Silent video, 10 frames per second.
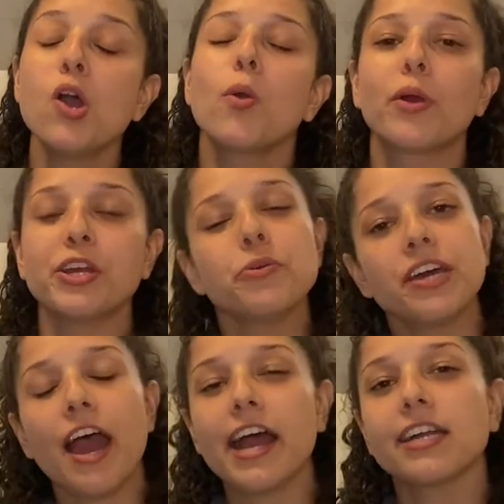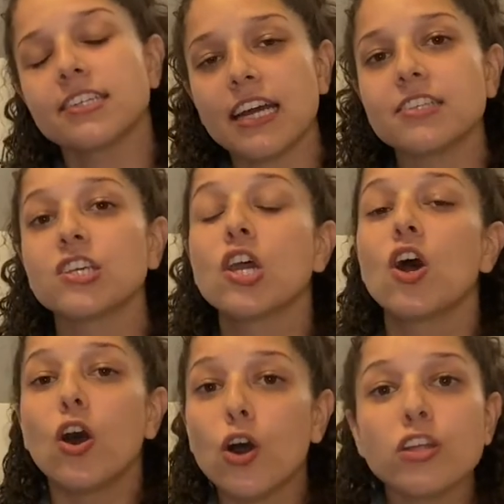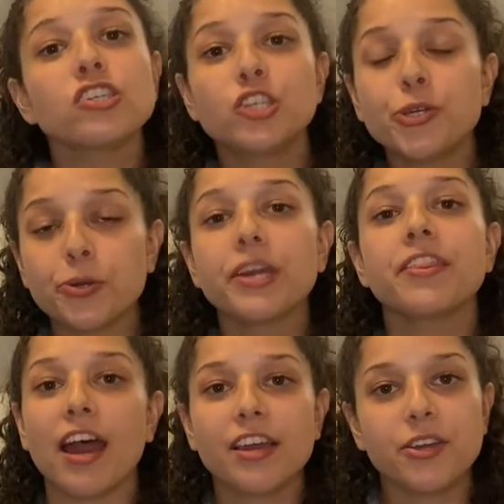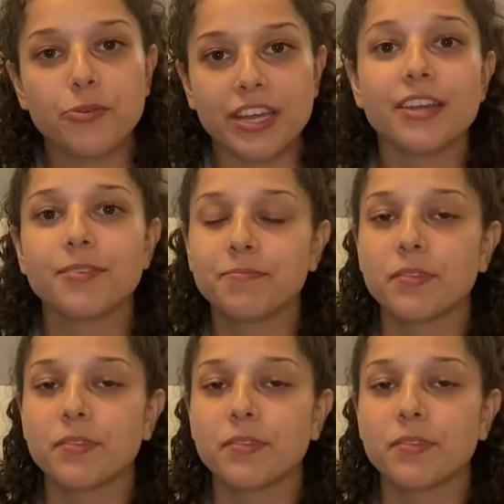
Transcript: where you can access all the tutoring that you need.